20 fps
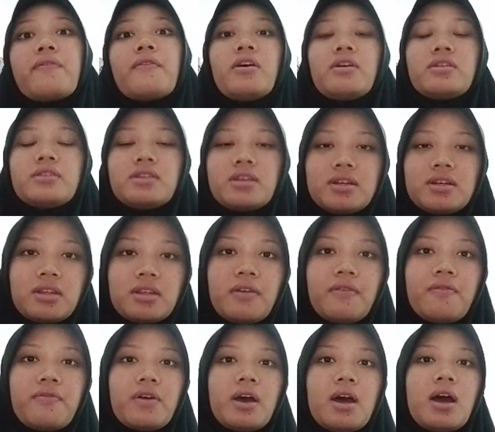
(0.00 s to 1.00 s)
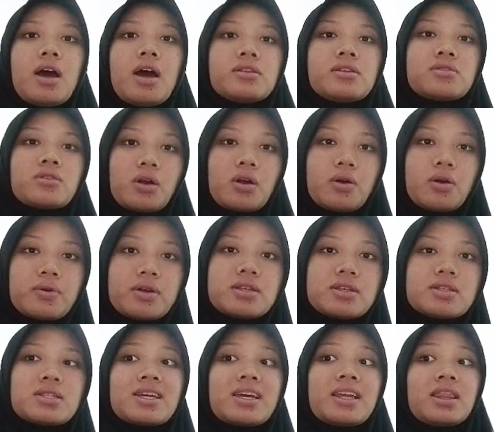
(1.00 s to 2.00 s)
theories in teaching
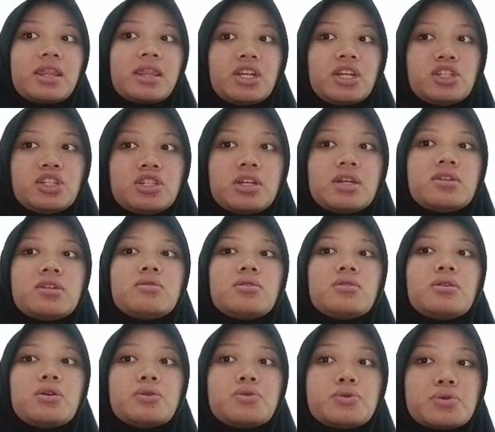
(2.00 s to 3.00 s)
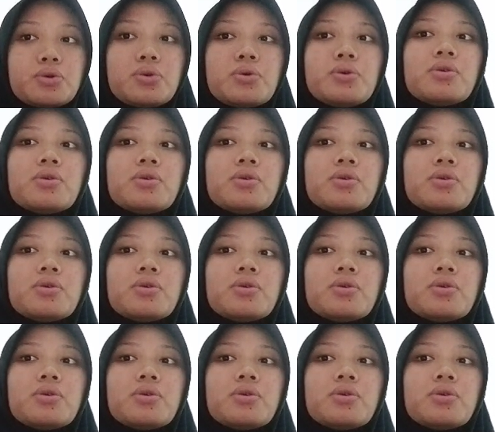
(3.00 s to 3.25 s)
through techniques like